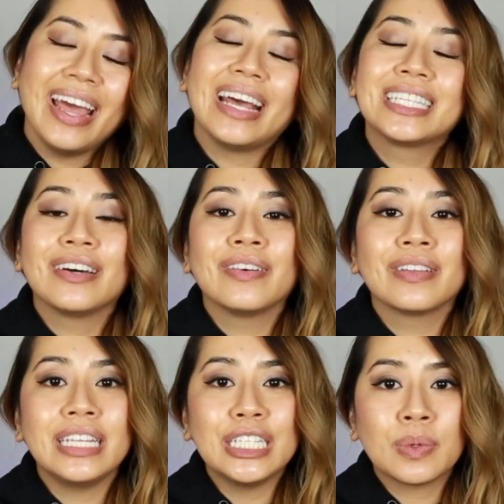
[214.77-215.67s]
And
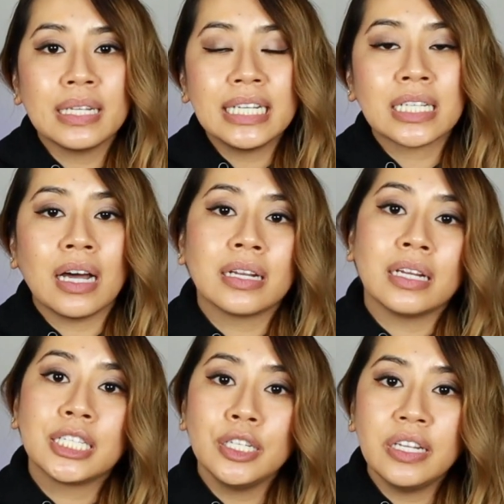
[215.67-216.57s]
so these released on
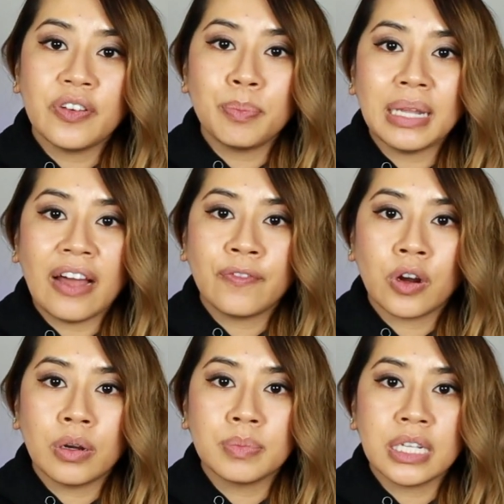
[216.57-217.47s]
two different
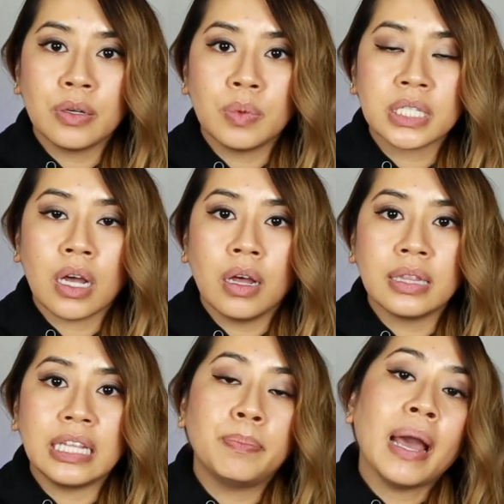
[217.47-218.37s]
platforms. It was
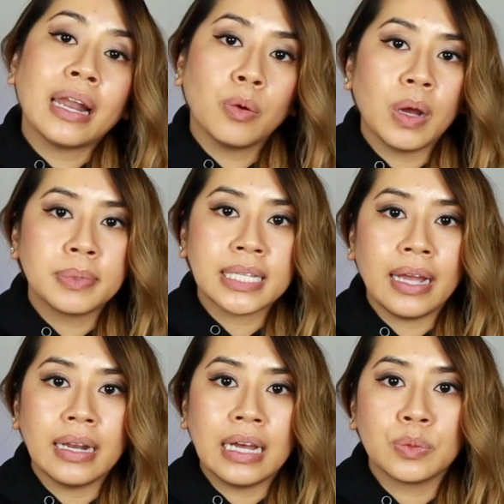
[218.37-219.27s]
on the Patta
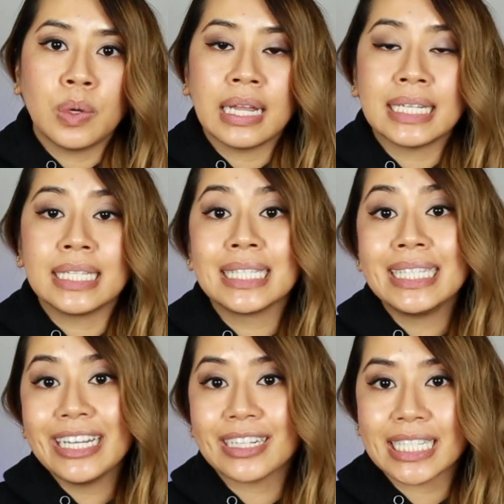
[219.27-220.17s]
website as well as the
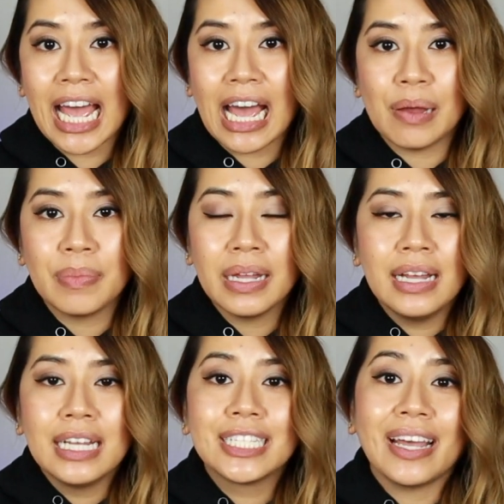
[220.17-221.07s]
SNKRS app.
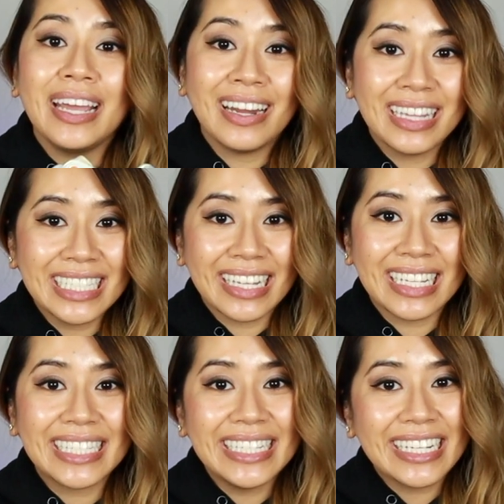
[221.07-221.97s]
So I hit on these on
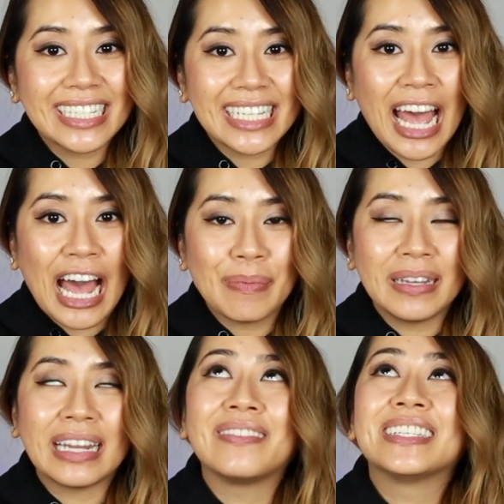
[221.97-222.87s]
the SNKRS app
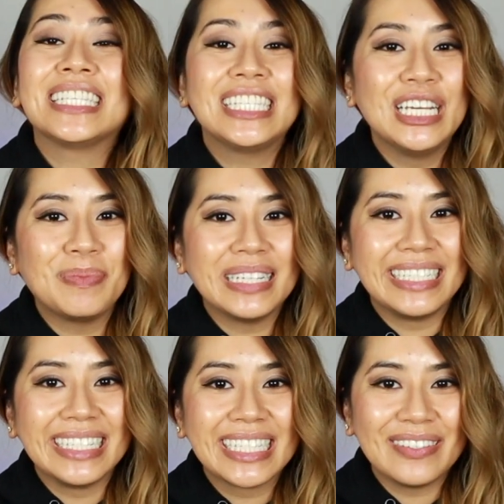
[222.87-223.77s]
and I was super
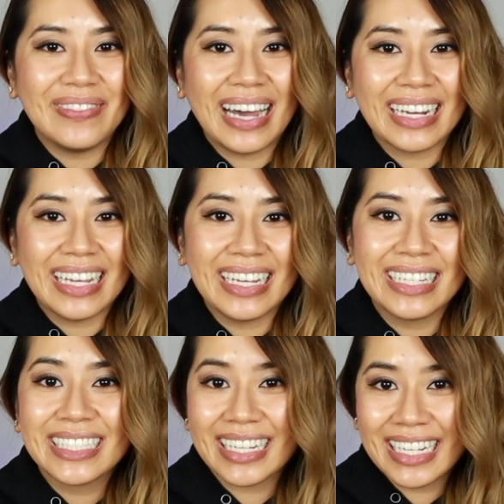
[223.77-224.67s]
juiced about
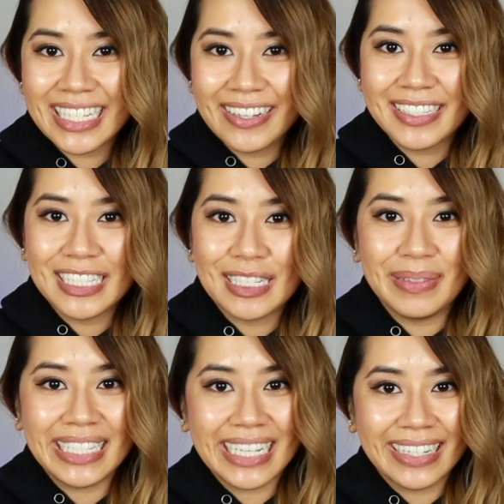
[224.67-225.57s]
it. So let's go to some
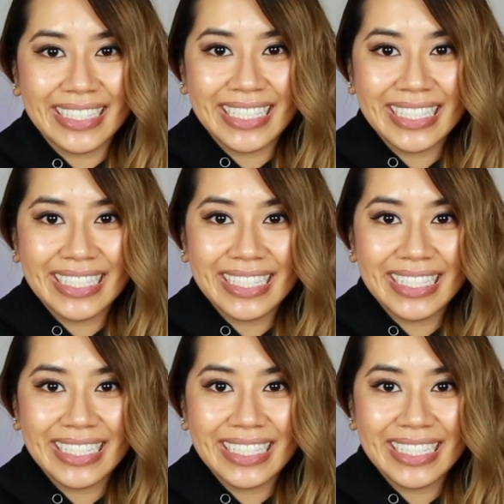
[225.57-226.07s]
details.